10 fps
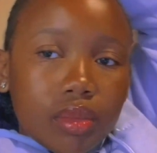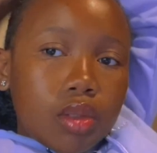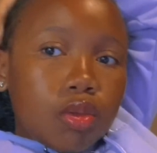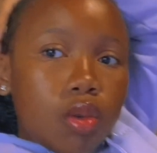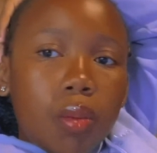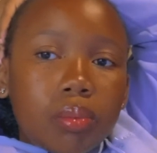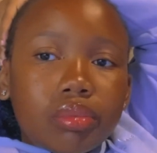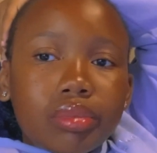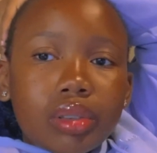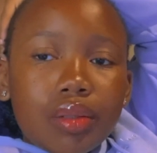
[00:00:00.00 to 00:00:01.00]
from
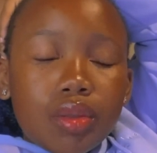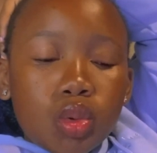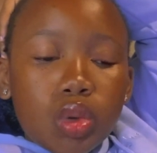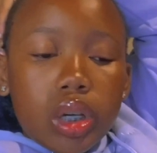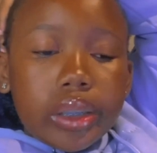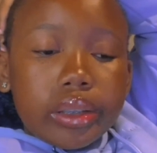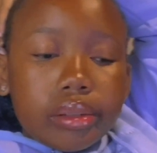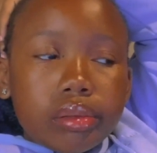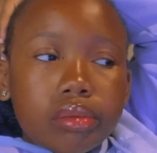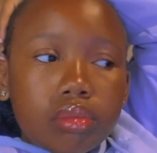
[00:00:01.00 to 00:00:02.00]
7 to 8.
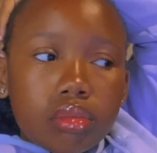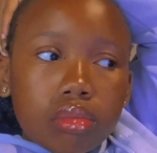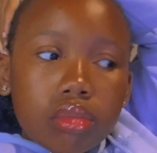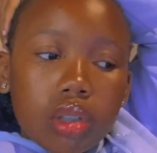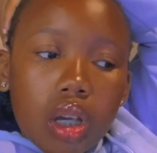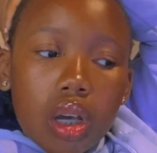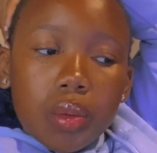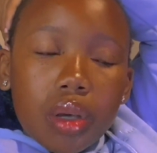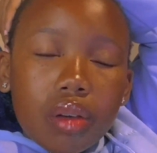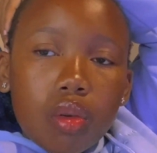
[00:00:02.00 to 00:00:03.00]
Yeah, we
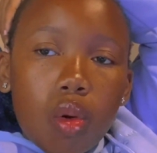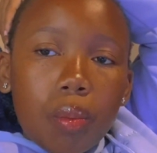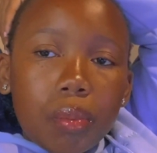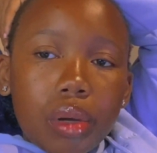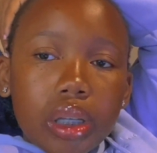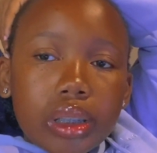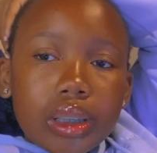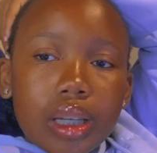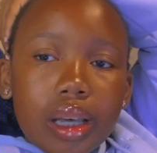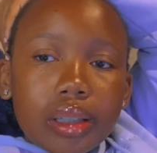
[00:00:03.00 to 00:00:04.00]
have home-based
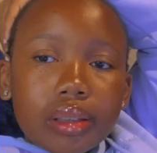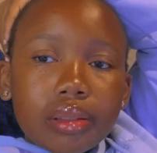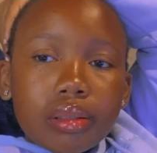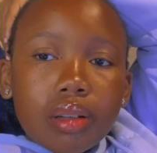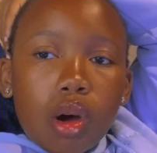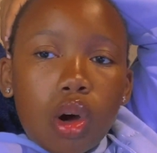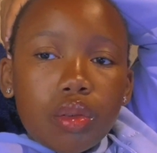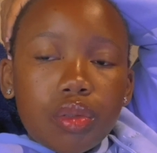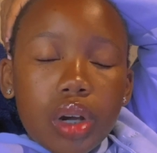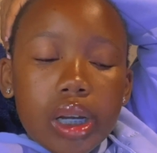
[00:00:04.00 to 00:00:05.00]
tests on
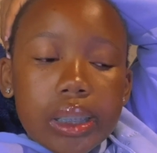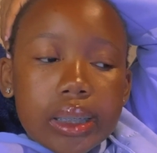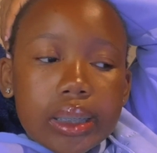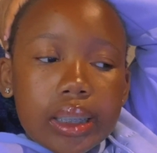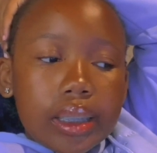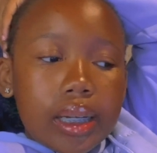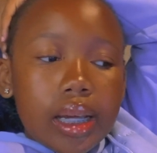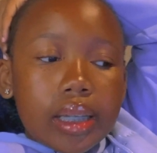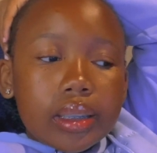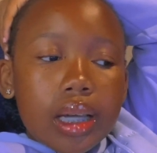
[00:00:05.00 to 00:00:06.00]
Fridays and
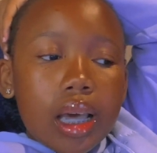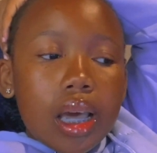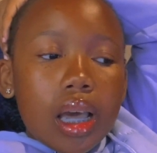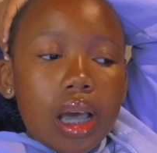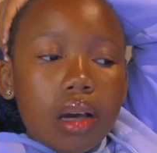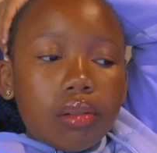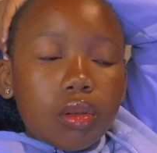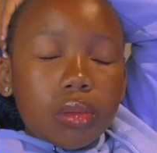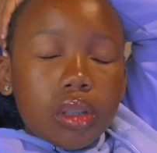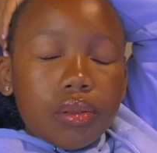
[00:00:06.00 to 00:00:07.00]
Saturdays
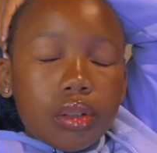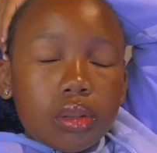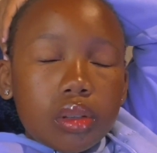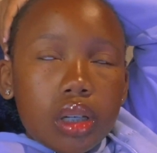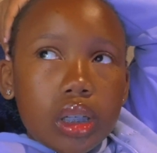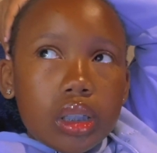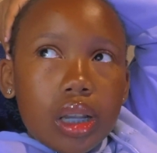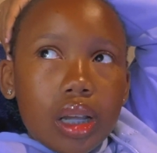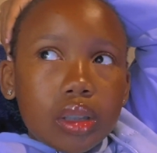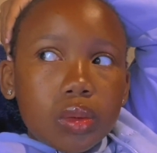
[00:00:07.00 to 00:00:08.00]
from 7 to 8
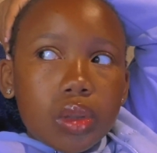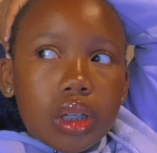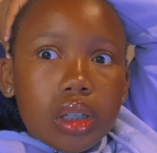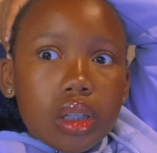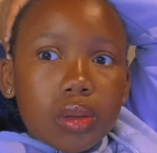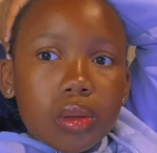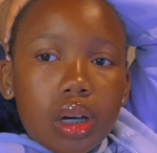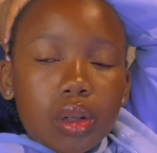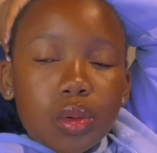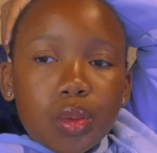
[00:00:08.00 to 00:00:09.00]
last week. This week, I
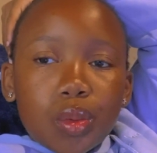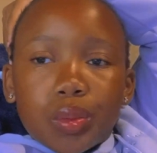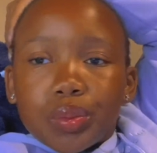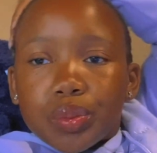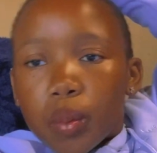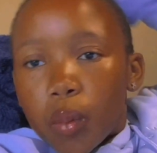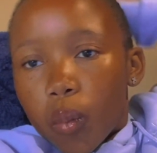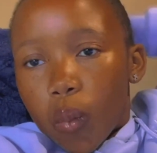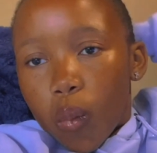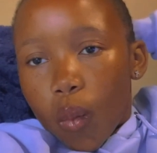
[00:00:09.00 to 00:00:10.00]
don't know.
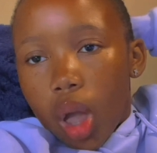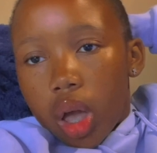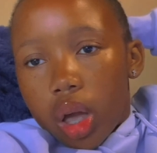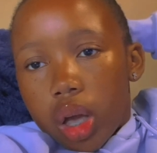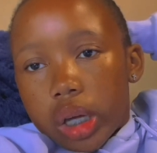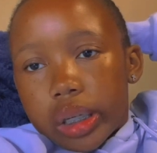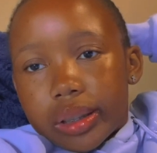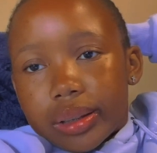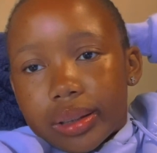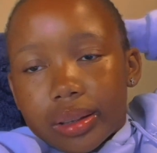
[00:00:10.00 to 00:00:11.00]

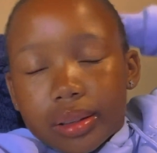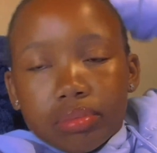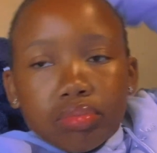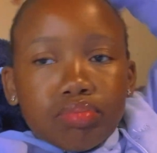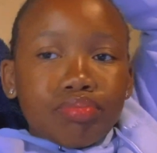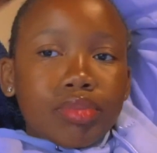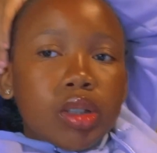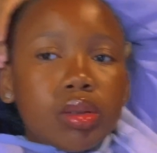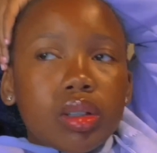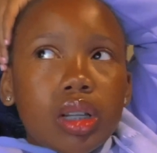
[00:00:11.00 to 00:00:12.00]
Because
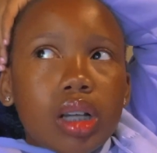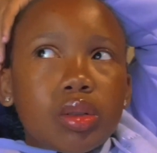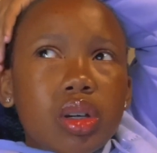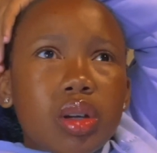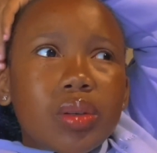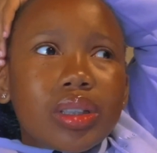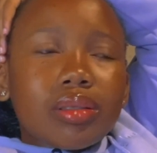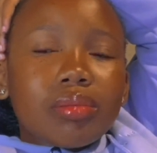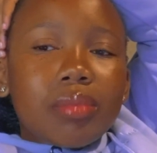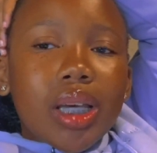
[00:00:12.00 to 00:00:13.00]
last week it was
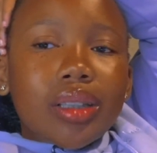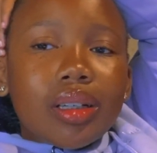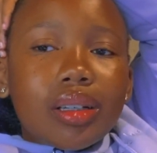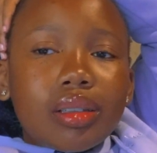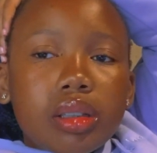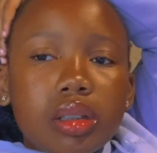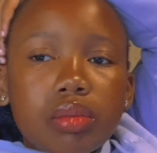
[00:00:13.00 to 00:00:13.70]
math and